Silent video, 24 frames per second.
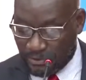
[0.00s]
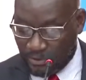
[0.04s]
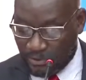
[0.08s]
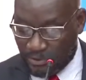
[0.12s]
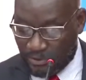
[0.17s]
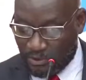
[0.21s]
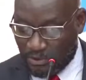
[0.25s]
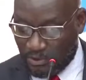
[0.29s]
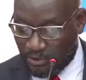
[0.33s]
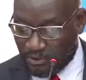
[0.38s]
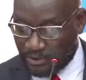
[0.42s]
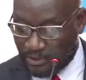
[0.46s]

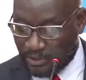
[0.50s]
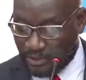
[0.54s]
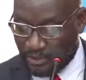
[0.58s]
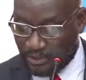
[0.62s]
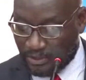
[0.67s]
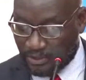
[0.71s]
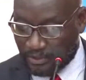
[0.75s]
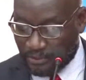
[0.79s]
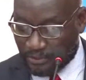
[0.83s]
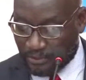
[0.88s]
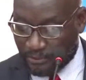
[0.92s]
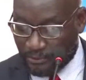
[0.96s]
on
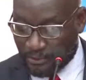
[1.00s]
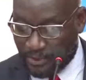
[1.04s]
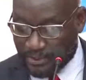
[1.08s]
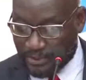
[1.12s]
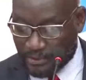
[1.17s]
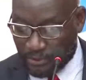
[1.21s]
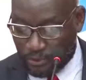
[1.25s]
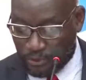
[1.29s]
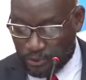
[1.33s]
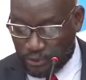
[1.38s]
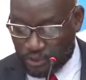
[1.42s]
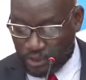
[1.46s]
the
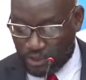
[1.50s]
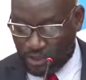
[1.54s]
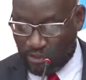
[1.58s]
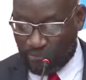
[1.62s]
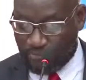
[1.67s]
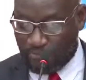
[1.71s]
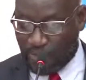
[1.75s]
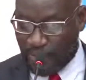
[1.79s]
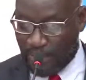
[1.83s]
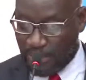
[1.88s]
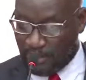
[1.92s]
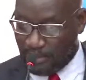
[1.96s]
resolution
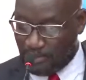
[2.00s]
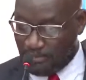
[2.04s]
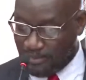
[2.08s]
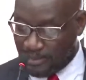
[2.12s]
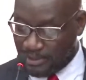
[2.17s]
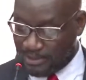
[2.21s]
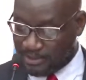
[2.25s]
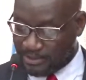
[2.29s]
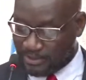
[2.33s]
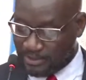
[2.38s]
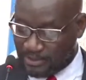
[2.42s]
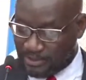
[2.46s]
of
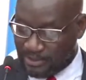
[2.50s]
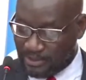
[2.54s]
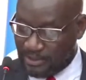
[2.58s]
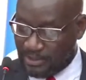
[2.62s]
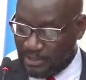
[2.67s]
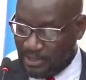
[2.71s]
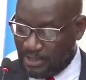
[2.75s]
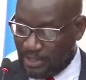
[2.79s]
Parliament